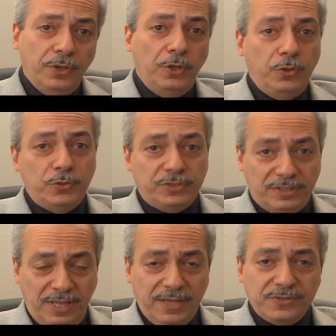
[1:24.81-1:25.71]
You use the
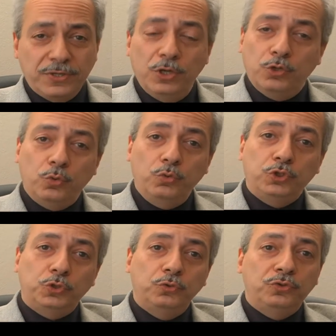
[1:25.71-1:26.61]
test to
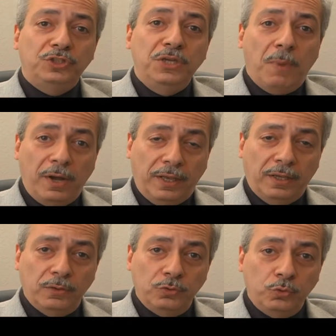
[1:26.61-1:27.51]
ensure debugging,
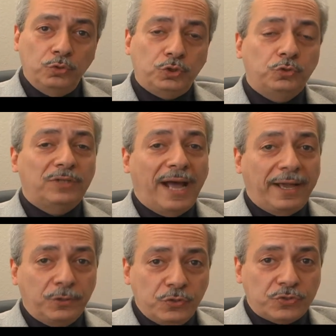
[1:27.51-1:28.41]
to ensure
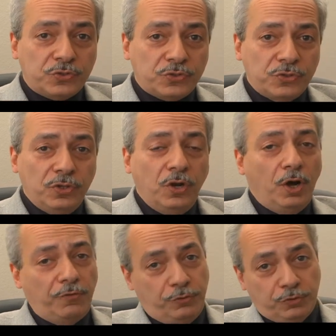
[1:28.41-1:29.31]
diagnosis
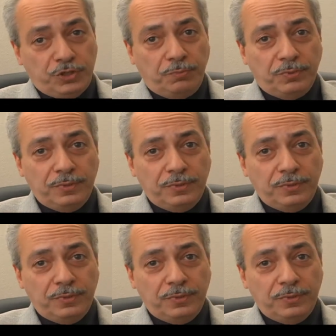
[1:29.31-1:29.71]
of your chip.